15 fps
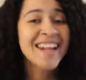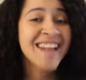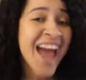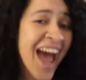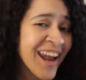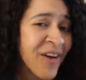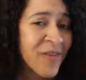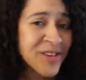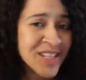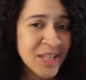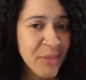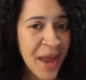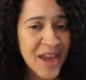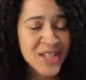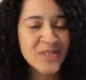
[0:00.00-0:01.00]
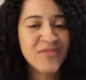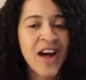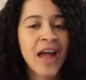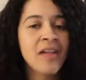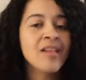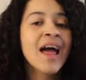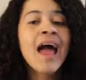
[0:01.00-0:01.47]
and head over to the patient
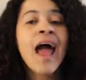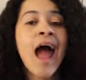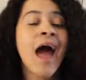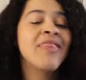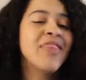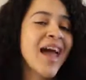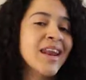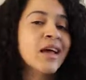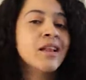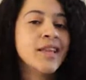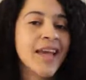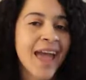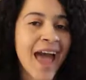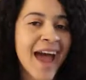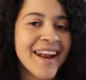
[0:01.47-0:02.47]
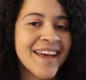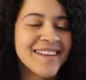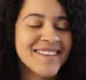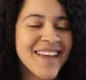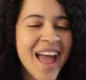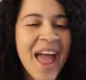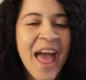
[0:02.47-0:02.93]
file and then click
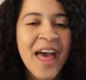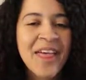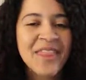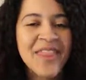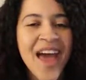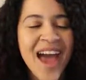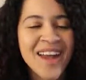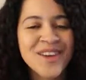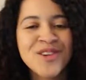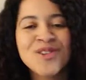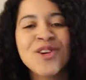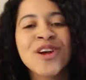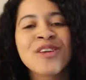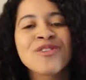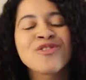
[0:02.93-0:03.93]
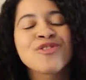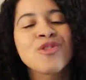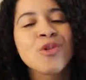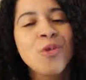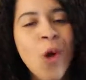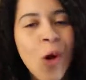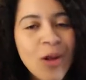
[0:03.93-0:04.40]
Edit. Then you're going to
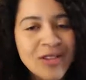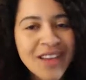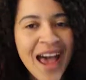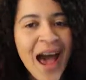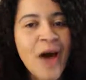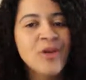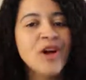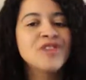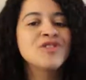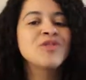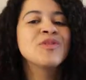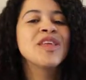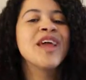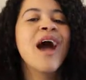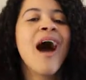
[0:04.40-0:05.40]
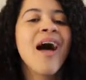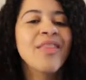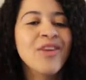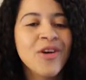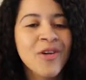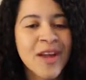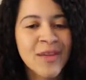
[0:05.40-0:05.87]
scroll down to the
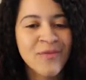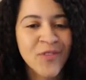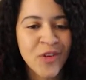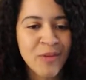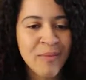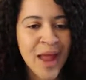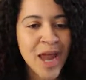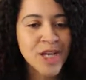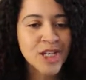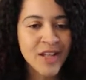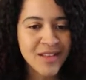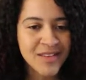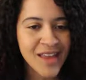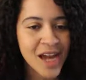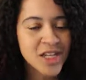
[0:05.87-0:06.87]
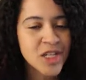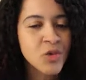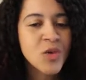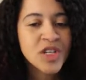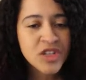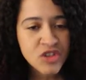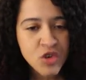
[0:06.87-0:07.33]
Other Information
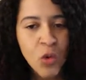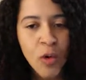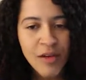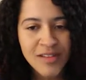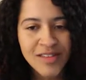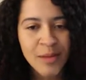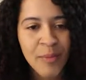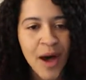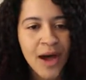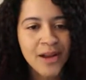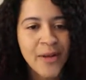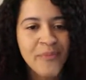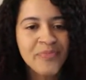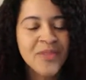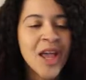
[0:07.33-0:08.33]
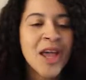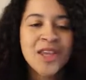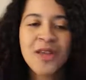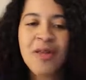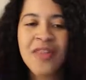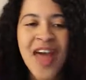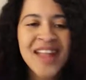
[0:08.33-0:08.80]
section, which is towards the bottom.
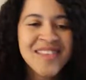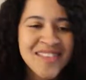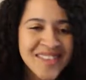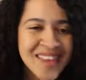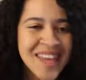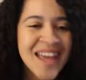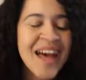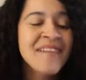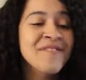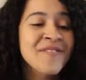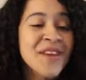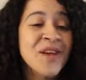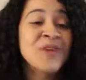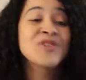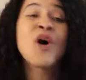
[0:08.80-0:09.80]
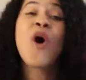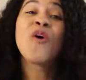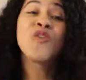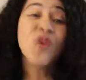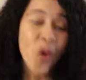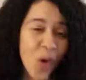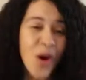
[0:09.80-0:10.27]
You'll then see a field
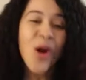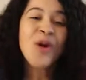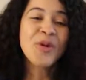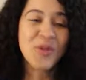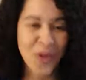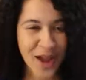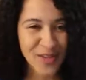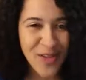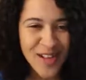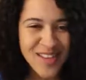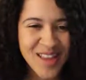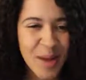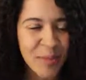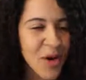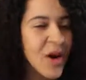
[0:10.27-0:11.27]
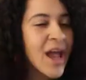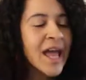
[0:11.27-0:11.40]
for reference number.